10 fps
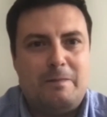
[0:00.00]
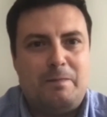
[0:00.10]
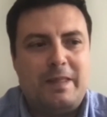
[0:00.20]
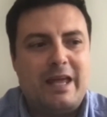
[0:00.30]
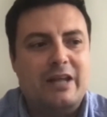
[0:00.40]

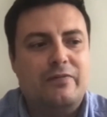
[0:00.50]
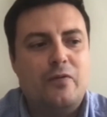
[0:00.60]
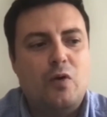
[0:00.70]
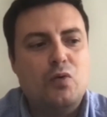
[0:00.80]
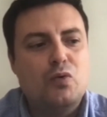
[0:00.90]
get
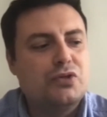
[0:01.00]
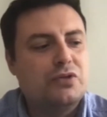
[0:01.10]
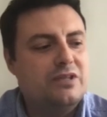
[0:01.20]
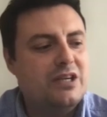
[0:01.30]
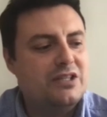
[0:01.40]
focused
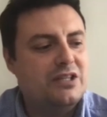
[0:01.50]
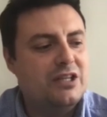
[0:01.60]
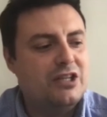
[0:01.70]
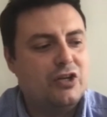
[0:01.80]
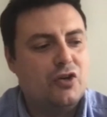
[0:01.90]
just in the
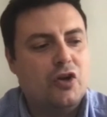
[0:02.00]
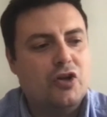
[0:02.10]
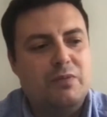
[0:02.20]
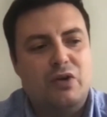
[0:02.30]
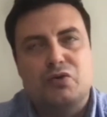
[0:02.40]
technology,
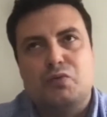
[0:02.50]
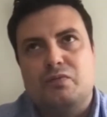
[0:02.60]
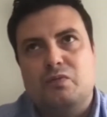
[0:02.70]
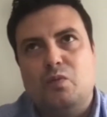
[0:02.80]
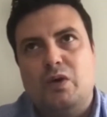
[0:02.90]
because
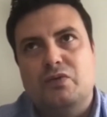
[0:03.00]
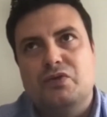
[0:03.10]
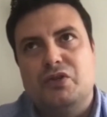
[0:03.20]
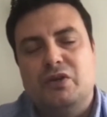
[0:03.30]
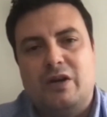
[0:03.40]
we
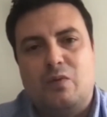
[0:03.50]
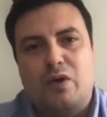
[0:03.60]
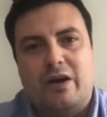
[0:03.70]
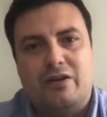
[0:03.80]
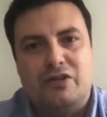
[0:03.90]
consider that we
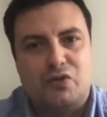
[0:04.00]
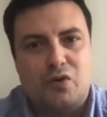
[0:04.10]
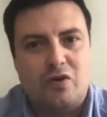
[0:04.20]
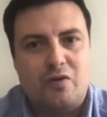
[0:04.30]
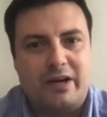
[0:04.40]
are a
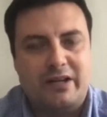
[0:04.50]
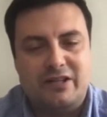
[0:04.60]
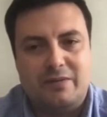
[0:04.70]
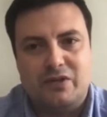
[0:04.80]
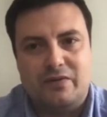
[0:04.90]
strong company in
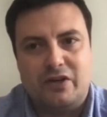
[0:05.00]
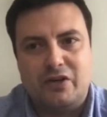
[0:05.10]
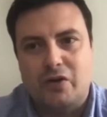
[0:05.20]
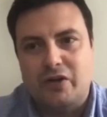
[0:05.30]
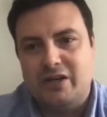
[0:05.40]
terms of
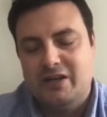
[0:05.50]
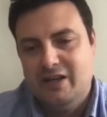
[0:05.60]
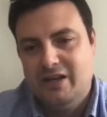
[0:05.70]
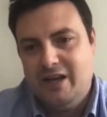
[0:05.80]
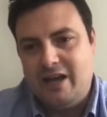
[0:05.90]
technology
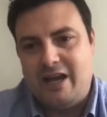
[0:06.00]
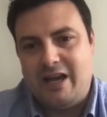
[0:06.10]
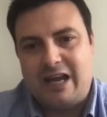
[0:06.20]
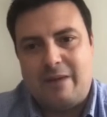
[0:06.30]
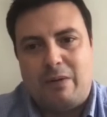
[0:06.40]

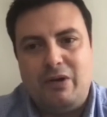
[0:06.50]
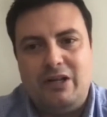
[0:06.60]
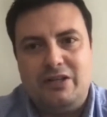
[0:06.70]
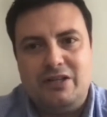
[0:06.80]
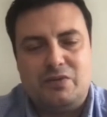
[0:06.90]

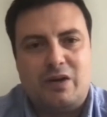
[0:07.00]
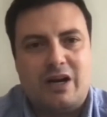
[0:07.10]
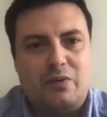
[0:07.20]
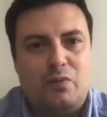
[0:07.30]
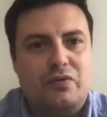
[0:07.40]
capabilities
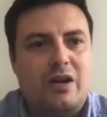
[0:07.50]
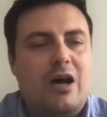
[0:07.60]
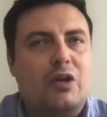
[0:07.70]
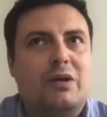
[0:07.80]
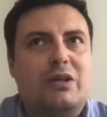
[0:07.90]
regarding with
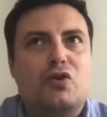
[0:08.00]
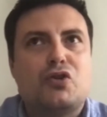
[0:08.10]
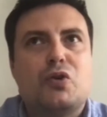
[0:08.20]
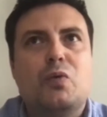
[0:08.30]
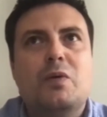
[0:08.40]
cloud, but
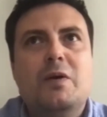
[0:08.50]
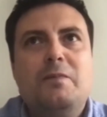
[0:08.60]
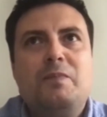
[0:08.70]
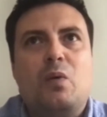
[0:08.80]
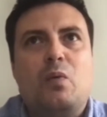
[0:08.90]
also
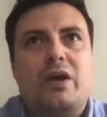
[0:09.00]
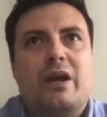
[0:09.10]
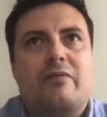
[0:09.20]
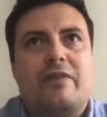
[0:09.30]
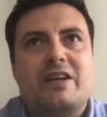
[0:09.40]
we
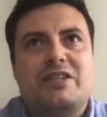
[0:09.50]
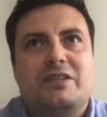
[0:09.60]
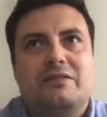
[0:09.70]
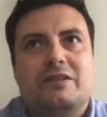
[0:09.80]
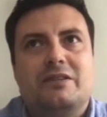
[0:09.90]
are
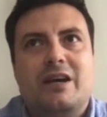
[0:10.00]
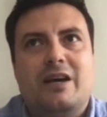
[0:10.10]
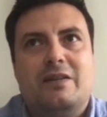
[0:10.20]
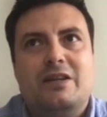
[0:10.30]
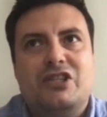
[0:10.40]
facing
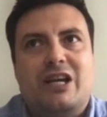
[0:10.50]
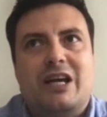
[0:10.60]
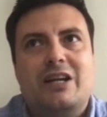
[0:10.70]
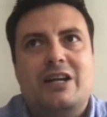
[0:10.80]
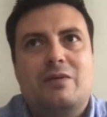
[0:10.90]
the
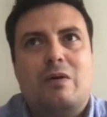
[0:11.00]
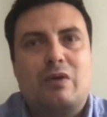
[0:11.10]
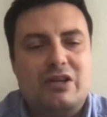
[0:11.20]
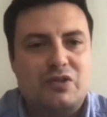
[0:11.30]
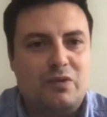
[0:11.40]
challenge that our
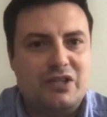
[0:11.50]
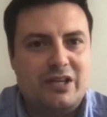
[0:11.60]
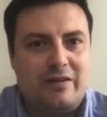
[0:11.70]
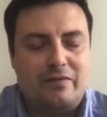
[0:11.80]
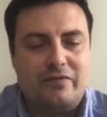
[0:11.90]
customers
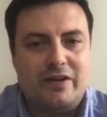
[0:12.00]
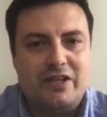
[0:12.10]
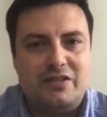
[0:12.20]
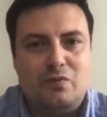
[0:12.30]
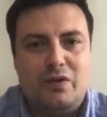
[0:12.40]
are
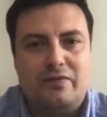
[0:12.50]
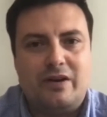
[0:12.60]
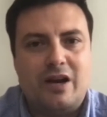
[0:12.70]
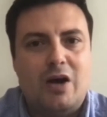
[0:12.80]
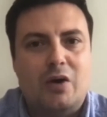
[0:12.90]
facing with
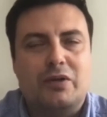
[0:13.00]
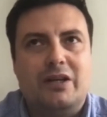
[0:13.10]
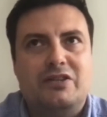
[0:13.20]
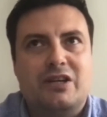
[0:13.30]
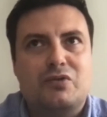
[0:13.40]
cloud
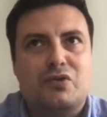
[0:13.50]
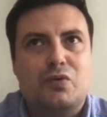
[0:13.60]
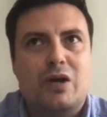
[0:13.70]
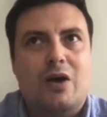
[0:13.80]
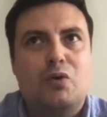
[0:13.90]
in terms to
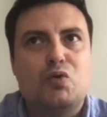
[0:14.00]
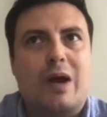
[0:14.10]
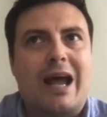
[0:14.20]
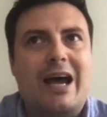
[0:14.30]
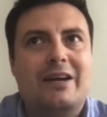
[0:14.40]
how to
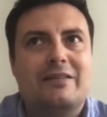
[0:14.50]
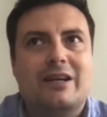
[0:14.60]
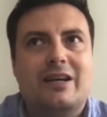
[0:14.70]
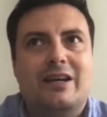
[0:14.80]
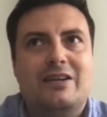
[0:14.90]
align
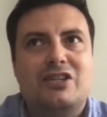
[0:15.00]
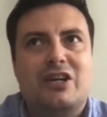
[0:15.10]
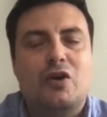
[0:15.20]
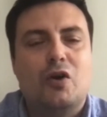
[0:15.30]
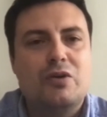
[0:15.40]

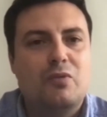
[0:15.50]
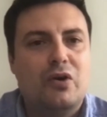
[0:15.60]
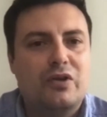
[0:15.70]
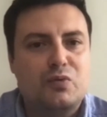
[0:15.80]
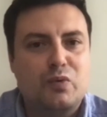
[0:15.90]
technology
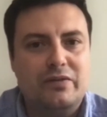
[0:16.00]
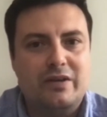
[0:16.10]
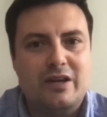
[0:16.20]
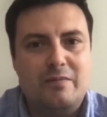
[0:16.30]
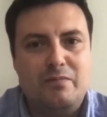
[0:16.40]
models with
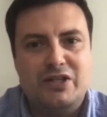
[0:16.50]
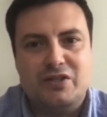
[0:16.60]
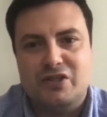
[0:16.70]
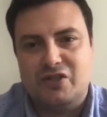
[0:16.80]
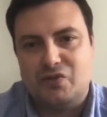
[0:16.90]

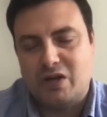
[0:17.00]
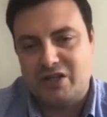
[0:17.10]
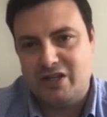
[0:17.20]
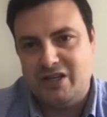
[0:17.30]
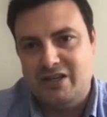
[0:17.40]
business
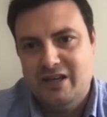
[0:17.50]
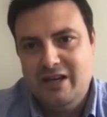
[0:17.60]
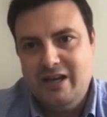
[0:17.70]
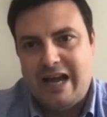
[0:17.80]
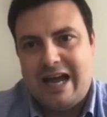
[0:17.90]
strategy,
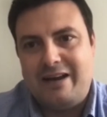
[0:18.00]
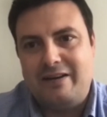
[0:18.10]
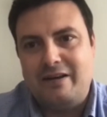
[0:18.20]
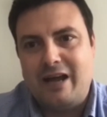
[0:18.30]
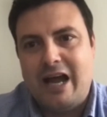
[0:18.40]

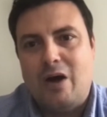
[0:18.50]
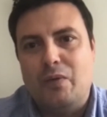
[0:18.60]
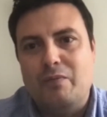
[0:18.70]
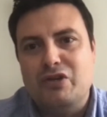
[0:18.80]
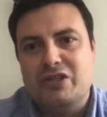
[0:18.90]
and how
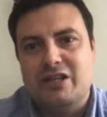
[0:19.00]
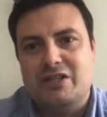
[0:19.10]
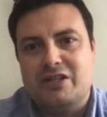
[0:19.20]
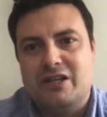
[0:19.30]
the business